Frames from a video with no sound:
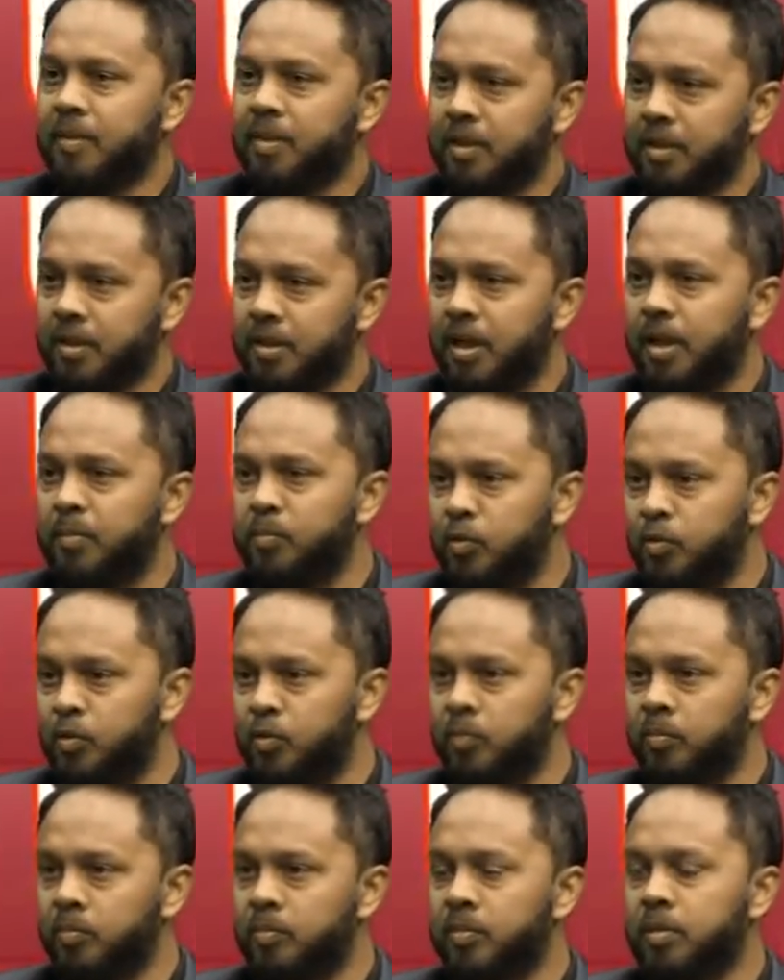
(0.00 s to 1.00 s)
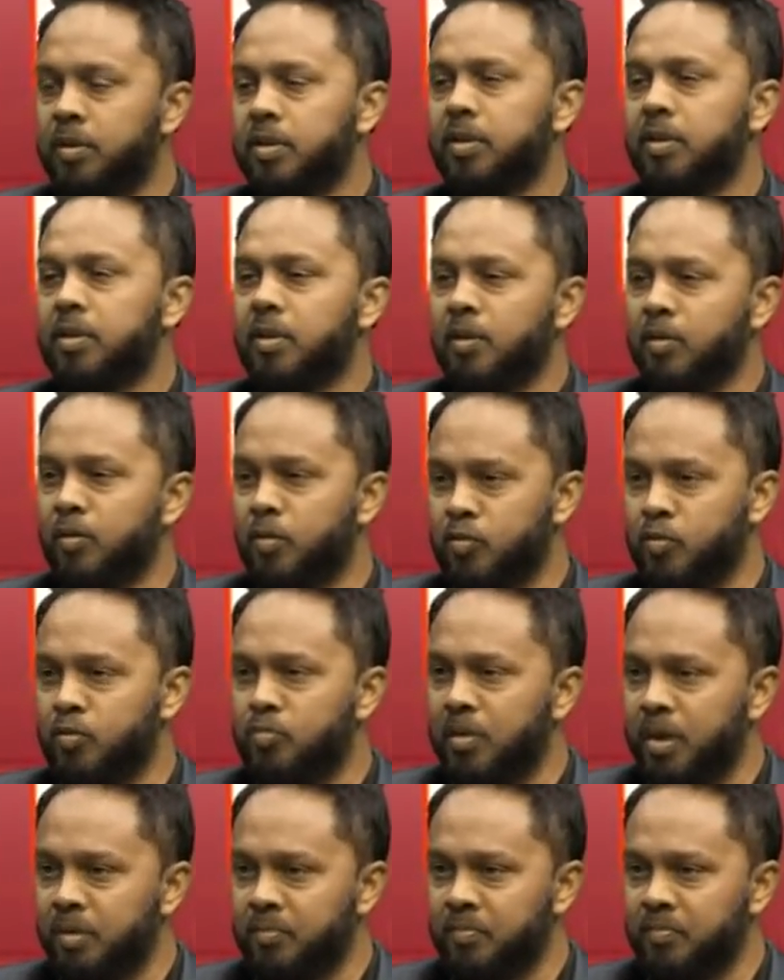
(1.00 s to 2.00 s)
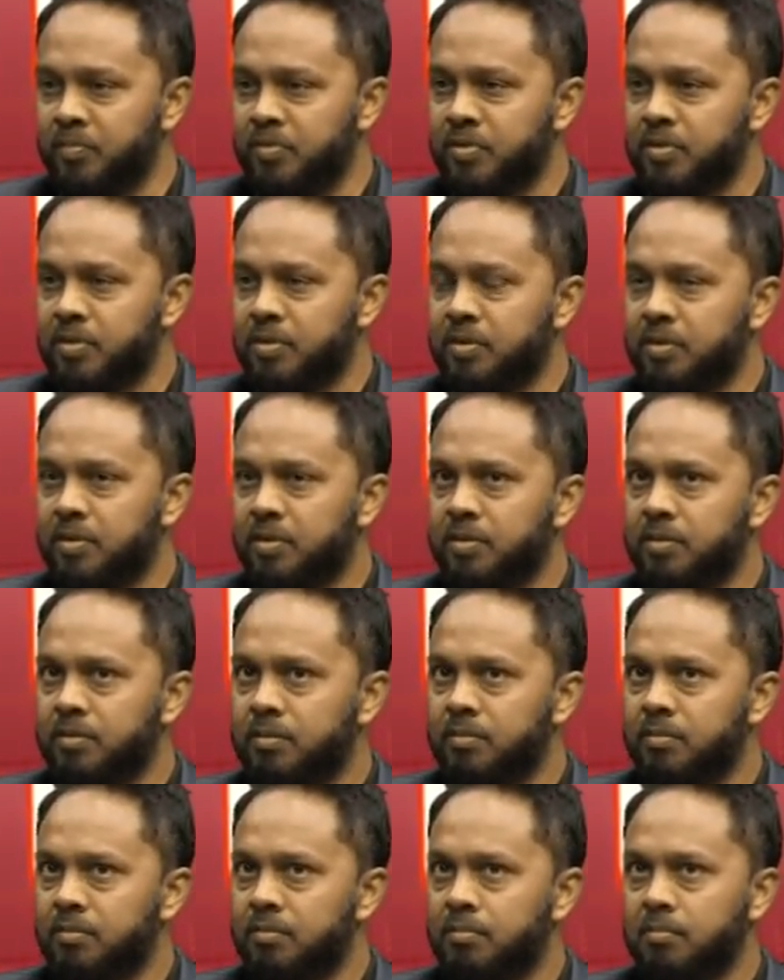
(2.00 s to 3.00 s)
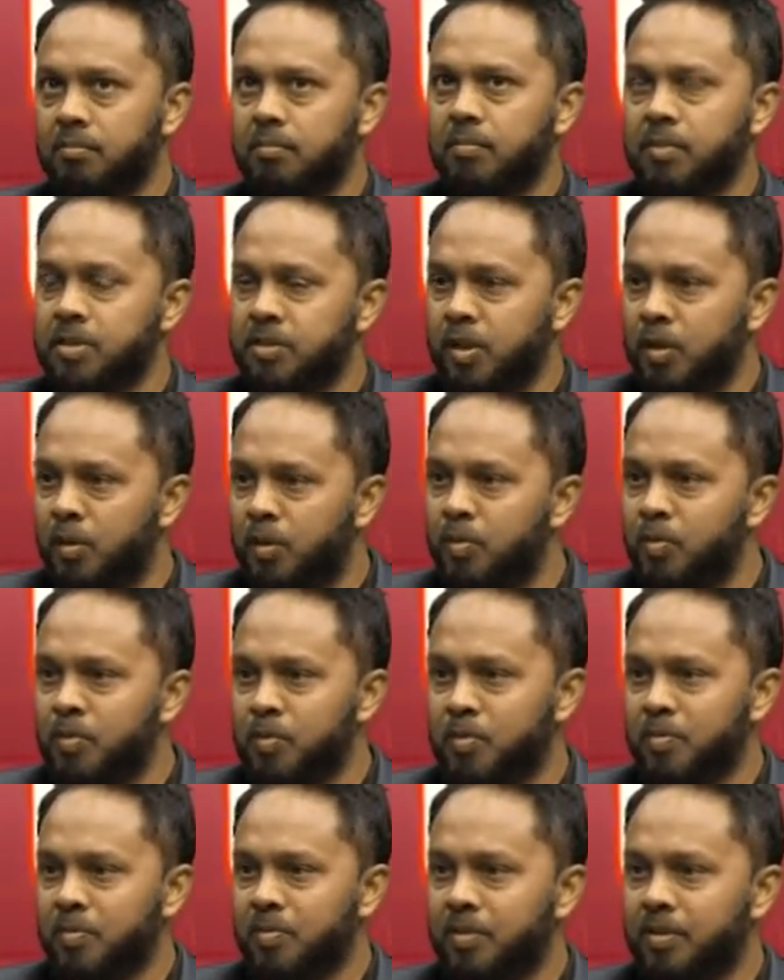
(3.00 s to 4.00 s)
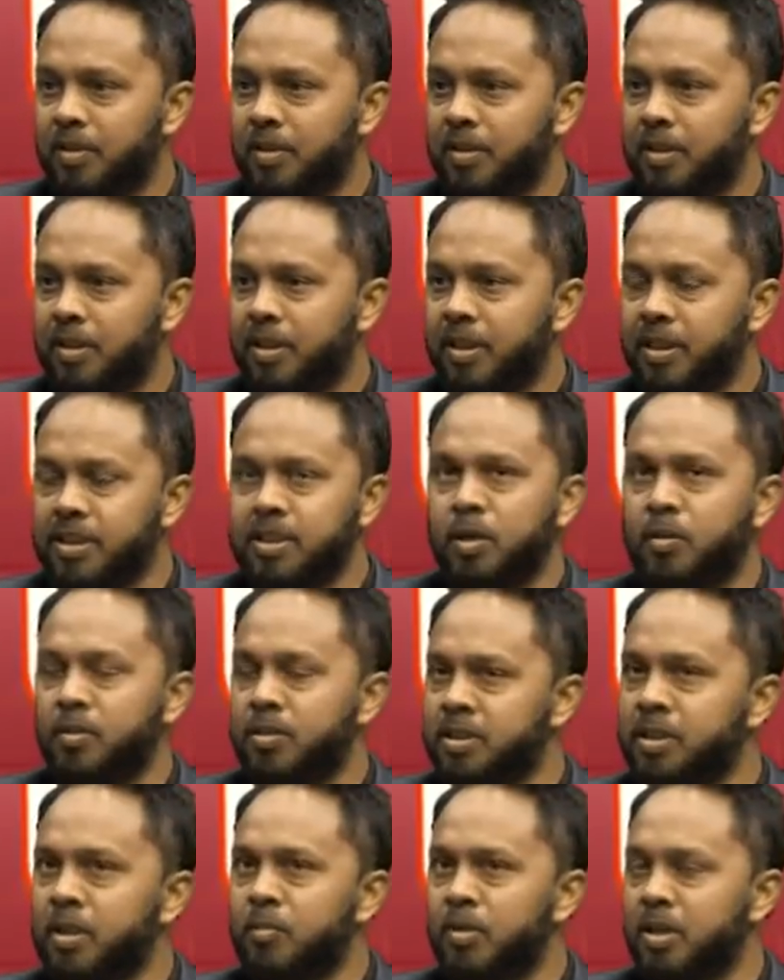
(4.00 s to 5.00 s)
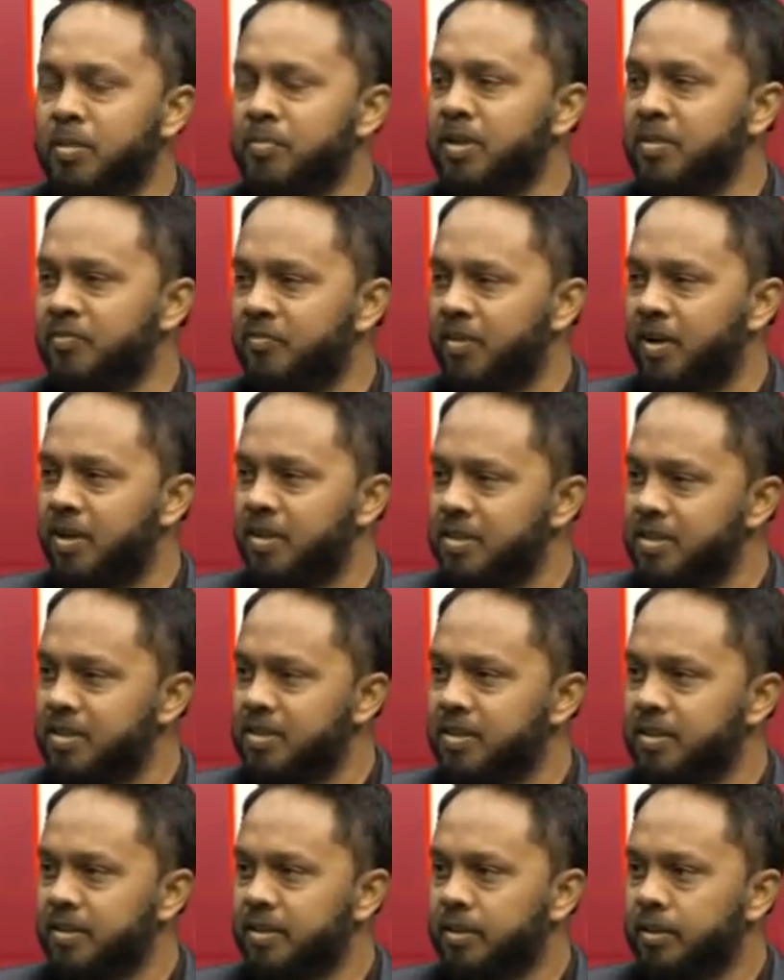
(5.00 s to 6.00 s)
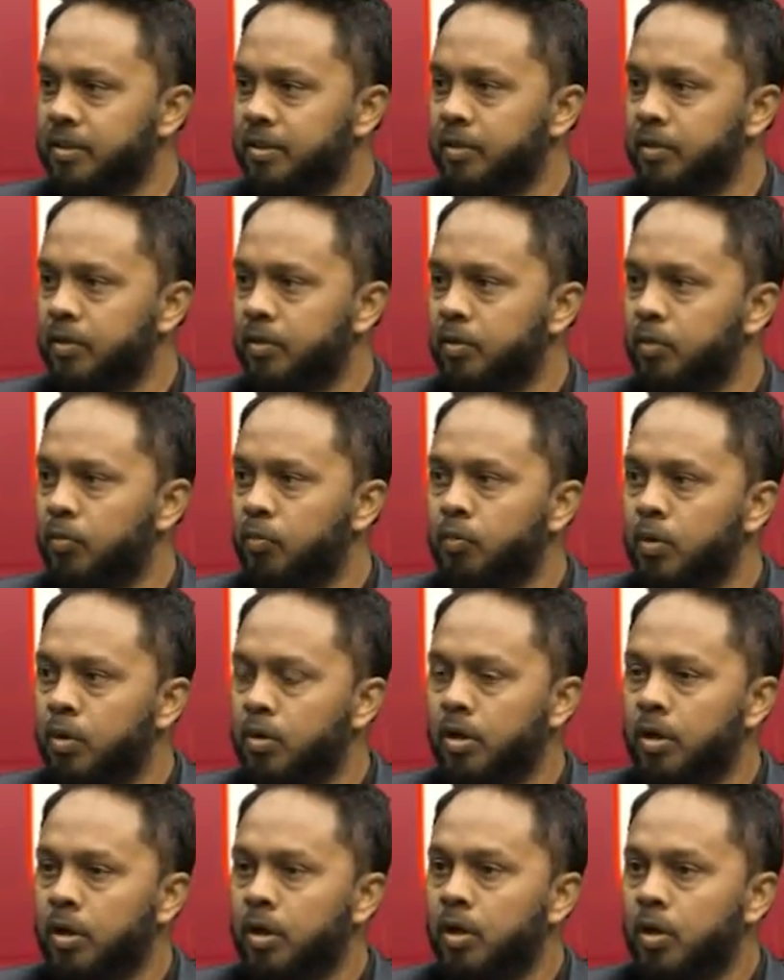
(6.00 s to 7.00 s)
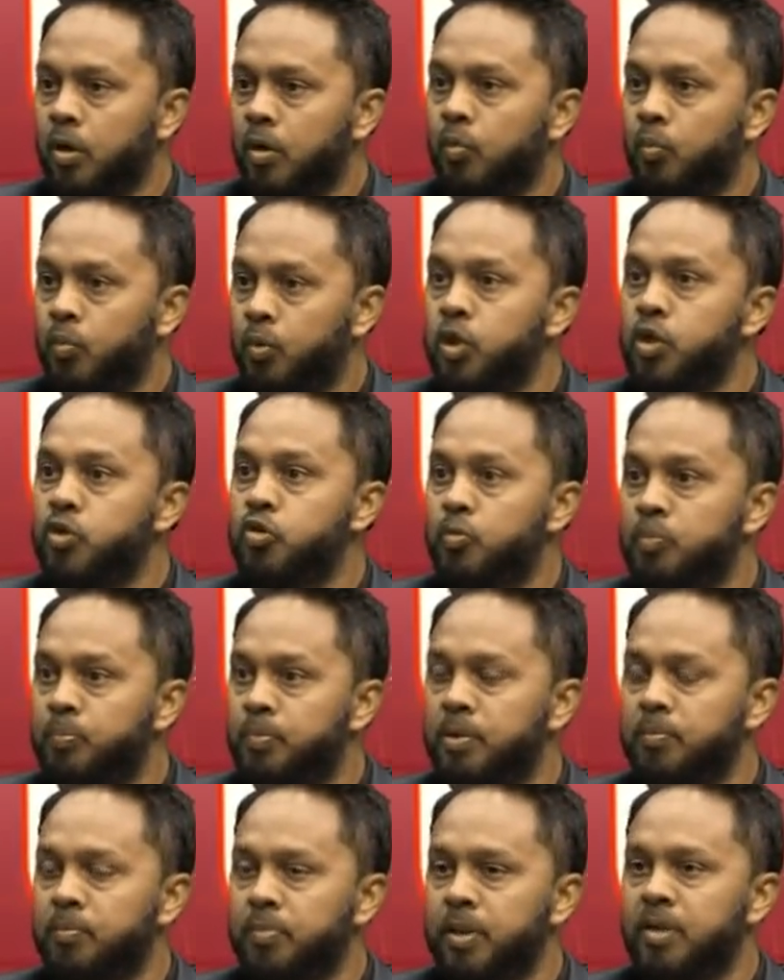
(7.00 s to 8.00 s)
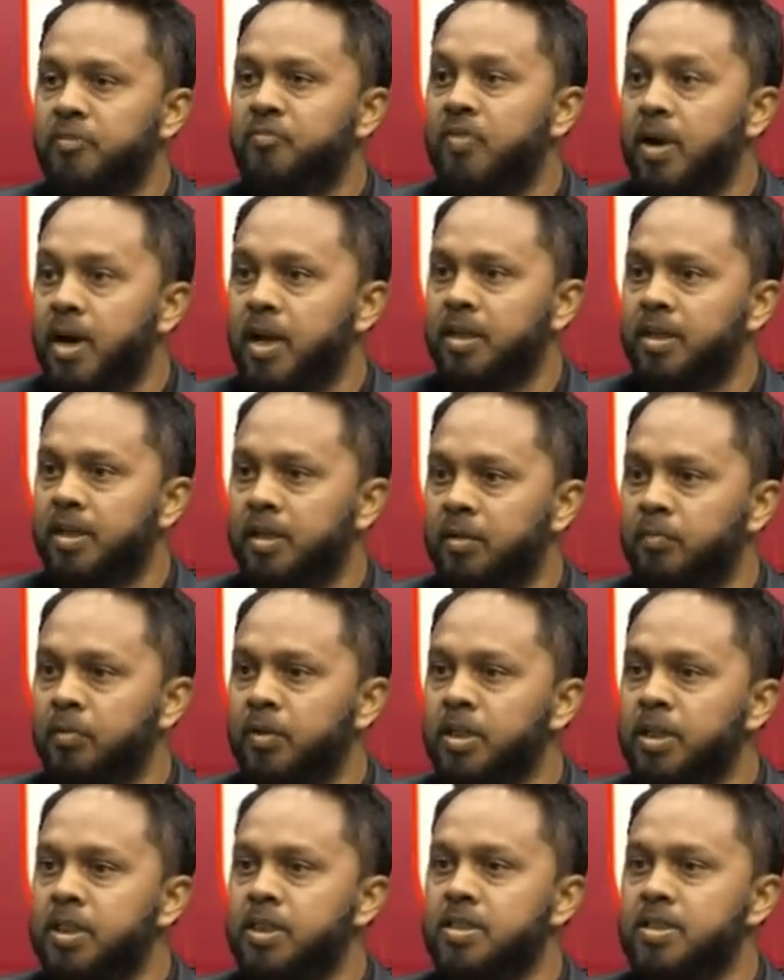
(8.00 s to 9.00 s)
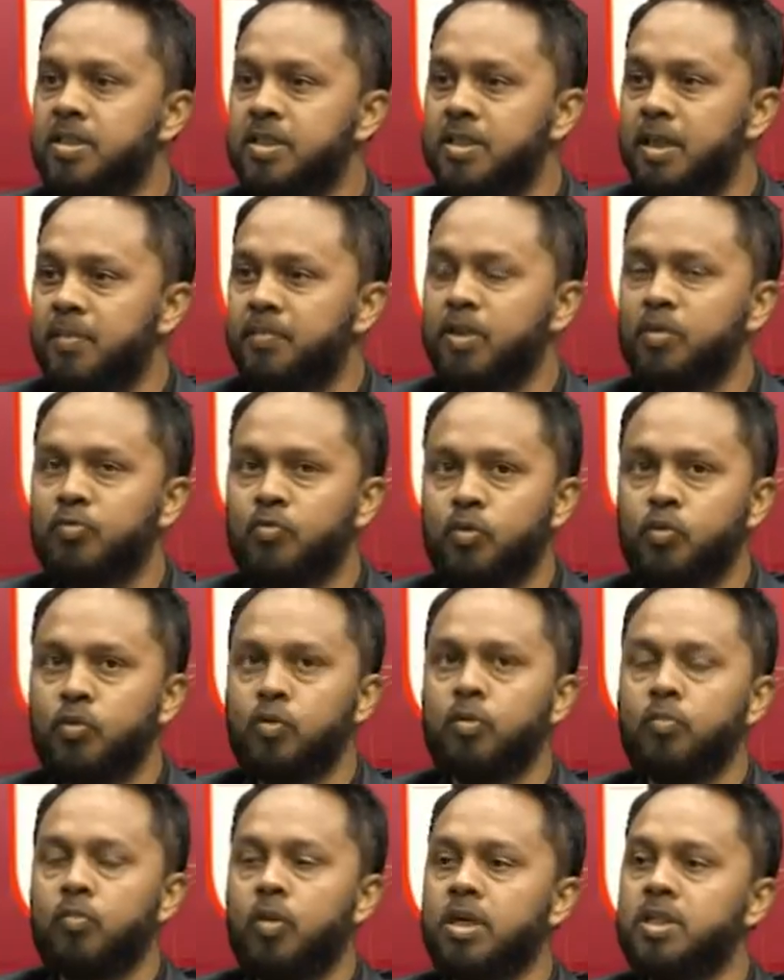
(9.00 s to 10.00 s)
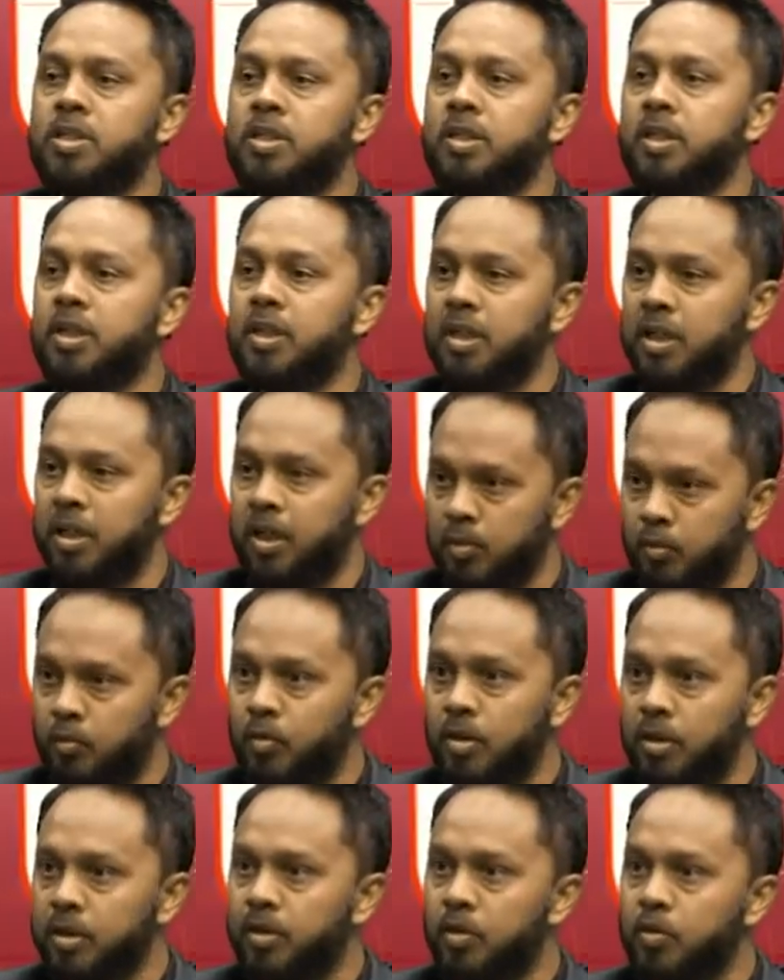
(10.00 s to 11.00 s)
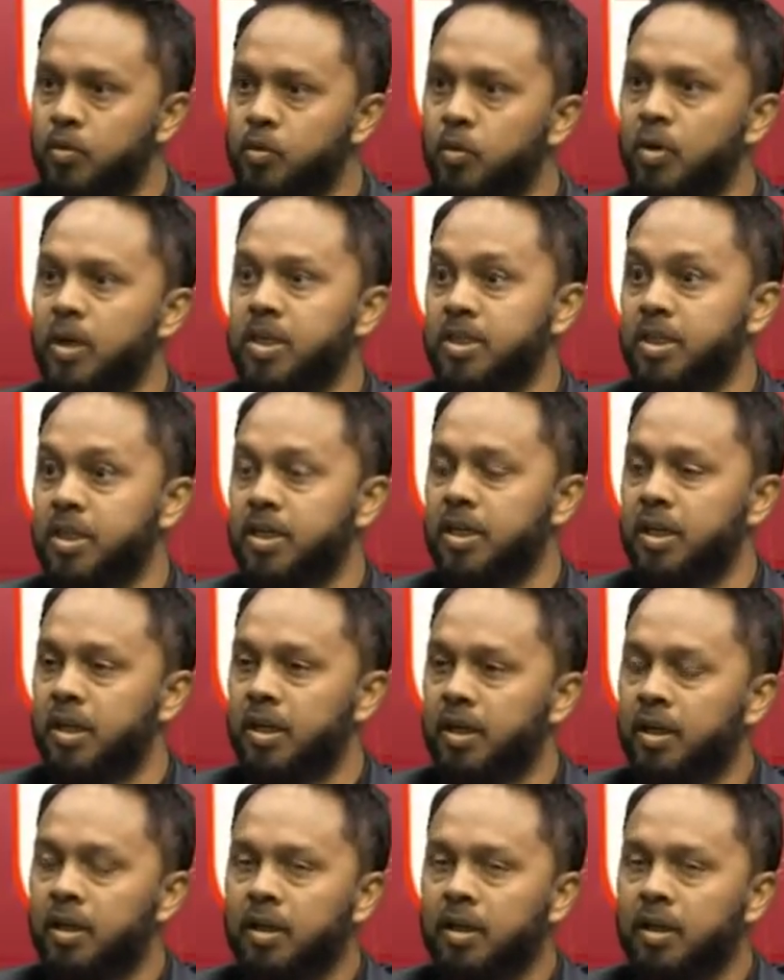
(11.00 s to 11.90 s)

come home, go to mums. Is that all? Is that is that what I mean, funds? No, we need to bring fun in. This yeah. is something we do once in a year or you know, twice a year